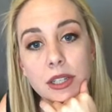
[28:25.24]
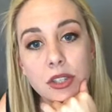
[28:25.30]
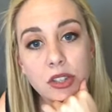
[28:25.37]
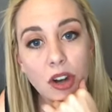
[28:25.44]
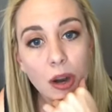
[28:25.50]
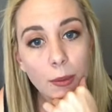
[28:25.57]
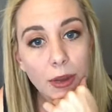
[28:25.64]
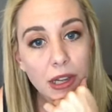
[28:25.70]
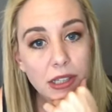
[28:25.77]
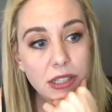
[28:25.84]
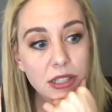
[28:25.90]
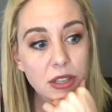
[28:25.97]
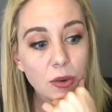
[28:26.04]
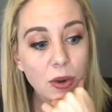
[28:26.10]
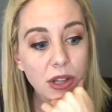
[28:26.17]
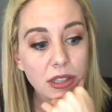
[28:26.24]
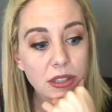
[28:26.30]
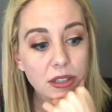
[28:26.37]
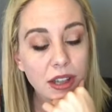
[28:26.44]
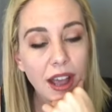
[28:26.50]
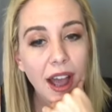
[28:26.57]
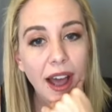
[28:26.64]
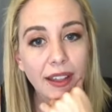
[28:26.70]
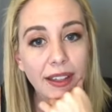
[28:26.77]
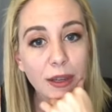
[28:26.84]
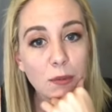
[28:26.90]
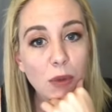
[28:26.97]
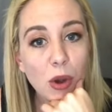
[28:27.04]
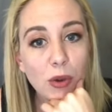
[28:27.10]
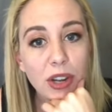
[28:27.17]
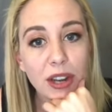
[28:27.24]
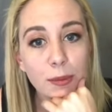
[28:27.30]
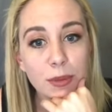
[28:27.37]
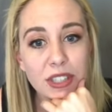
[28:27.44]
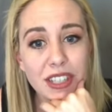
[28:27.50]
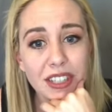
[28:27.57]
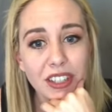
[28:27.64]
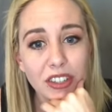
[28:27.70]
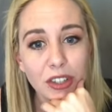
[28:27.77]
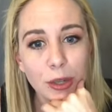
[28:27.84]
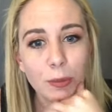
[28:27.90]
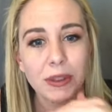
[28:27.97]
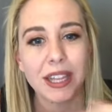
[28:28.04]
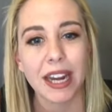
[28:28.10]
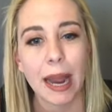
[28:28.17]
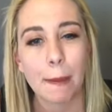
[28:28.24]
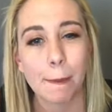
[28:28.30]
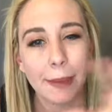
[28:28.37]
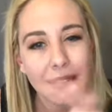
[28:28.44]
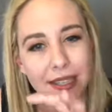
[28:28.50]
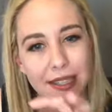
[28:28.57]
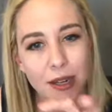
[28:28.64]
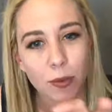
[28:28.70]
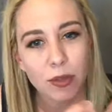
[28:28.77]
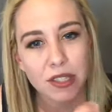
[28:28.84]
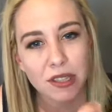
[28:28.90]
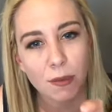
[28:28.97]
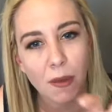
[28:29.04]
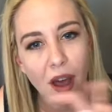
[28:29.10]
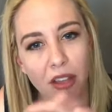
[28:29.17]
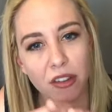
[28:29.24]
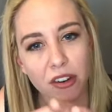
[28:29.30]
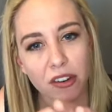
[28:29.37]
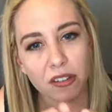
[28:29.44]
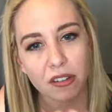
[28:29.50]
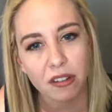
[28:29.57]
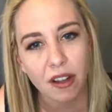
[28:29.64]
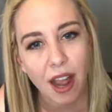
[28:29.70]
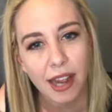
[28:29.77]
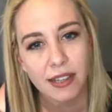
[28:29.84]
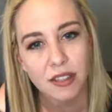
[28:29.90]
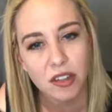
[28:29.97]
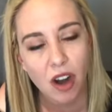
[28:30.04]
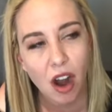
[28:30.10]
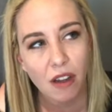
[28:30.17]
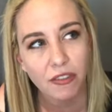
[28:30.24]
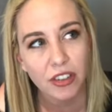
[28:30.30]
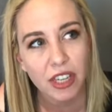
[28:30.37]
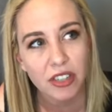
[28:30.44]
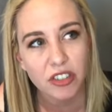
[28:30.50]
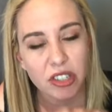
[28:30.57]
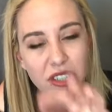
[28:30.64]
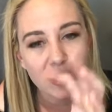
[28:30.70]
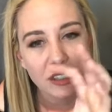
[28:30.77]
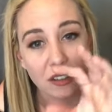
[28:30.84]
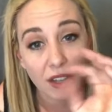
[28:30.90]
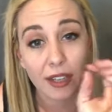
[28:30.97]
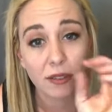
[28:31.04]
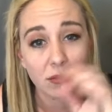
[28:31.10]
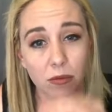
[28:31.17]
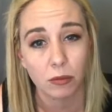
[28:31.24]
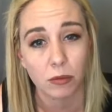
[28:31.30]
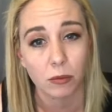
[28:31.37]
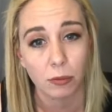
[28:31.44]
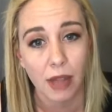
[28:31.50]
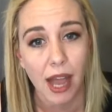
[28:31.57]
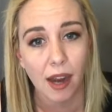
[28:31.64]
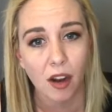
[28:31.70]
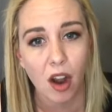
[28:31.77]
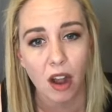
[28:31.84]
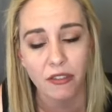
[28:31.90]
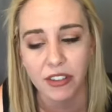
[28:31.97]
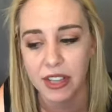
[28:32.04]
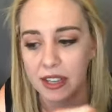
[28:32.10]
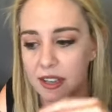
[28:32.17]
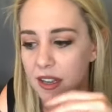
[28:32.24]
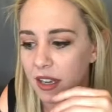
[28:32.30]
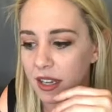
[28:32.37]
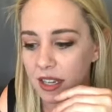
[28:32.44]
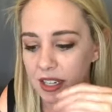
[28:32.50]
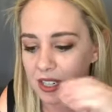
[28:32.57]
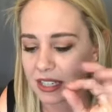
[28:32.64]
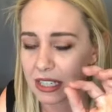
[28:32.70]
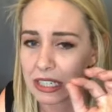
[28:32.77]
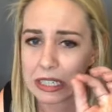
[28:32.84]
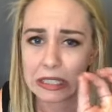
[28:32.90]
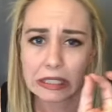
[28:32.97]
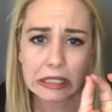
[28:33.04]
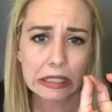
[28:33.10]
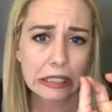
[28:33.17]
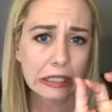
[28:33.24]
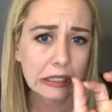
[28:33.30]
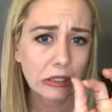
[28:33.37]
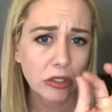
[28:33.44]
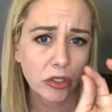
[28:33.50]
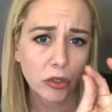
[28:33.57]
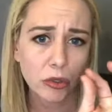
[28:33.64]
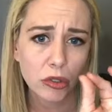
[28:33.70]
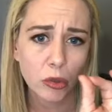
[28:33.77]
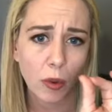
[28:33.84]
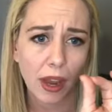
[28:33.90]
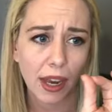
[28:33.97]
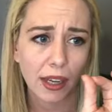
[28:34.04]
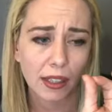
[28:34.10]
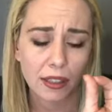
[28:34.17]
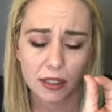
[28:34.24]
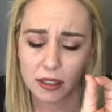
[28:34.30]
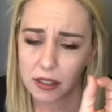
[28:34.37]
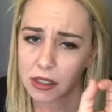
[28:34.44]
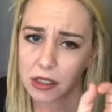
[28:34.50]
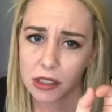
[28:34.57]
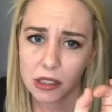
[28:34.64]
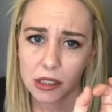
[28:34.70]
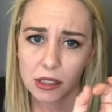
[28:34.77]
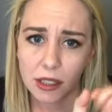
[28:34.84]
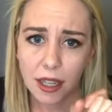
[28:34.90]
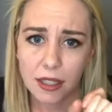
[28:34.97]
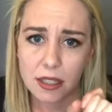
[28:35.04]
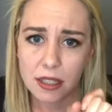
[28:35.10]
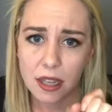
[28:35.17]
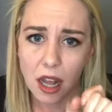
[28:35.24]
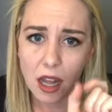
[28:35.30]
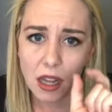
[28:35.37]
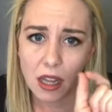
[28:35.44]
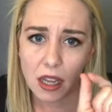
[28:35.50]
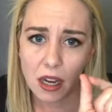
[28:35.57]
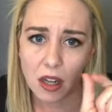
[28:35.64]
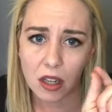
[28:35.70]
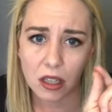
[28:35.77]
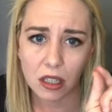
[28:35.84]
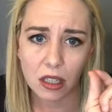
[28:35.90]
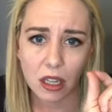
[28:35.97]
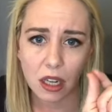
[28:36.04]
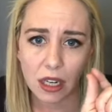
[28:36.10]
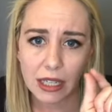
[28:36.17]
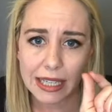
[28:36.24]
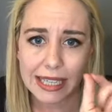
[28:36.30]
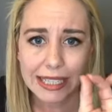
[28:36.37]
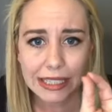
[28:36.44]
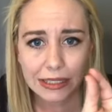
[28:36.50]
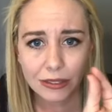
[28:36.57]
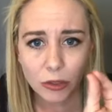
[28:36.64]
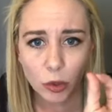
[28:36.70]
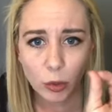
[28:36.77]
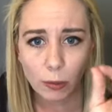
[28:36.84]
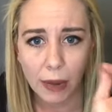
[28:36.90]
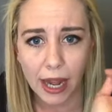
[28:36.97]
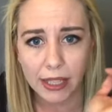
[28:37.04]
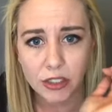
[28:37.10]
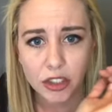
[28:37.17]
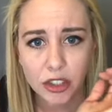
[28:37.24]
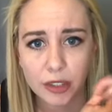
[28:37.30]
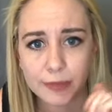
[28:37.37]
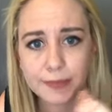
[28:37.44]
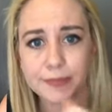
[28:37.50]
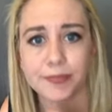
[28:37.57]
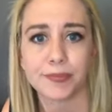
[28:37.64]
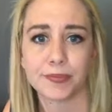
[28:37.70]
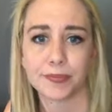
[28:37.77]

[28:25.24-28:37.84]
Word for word: Starbucks, the one I like mocha in particular, but then I mix it with some other iced coffee, just like black coffee, because it's a little too sweet. That's a little, little too much.